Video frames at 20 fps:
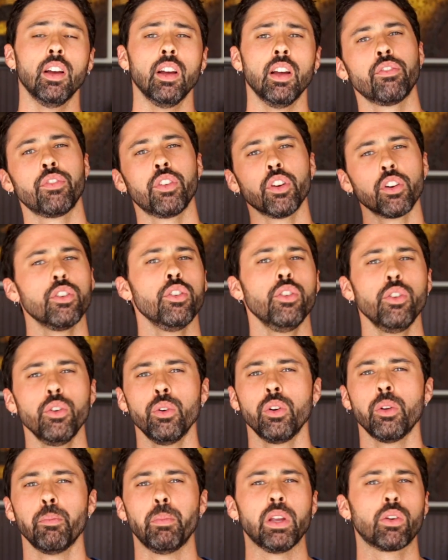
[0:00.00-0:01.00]
If you're
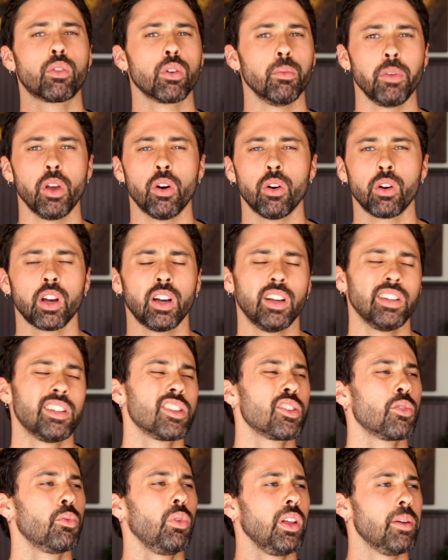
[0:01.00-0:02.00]
new to Bikram Yoga, it
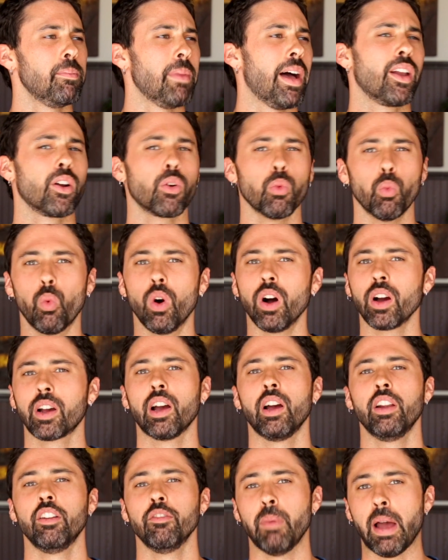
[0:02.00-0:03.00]
doesn't really matter what
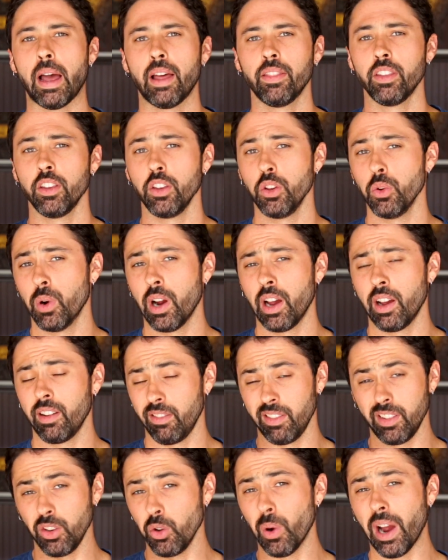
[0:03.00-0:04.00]
kind of mat that
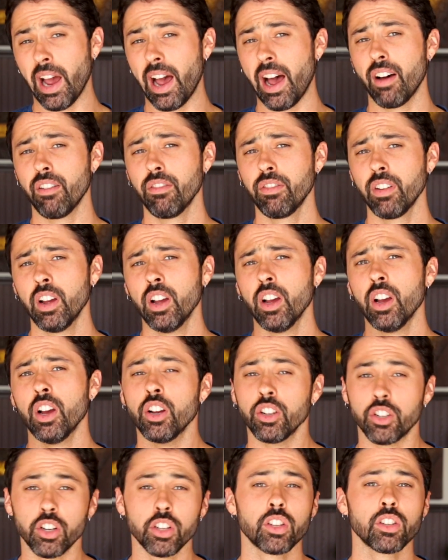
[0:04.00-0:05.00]
you have,
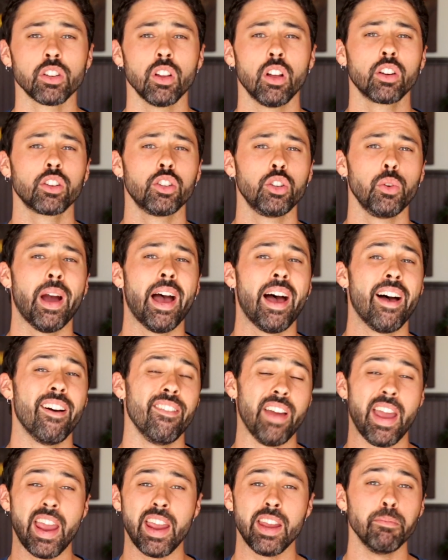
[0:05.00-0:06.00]
just as long as you
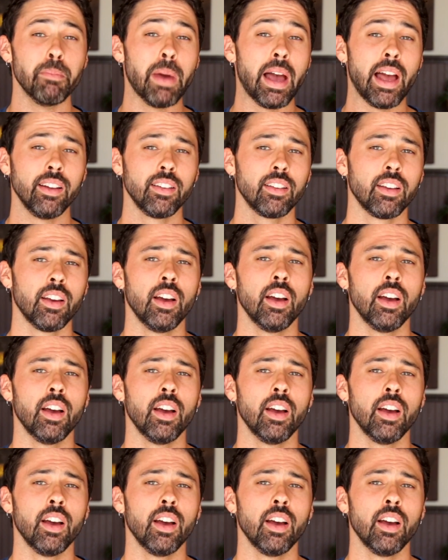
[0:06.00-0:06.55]
have a mat.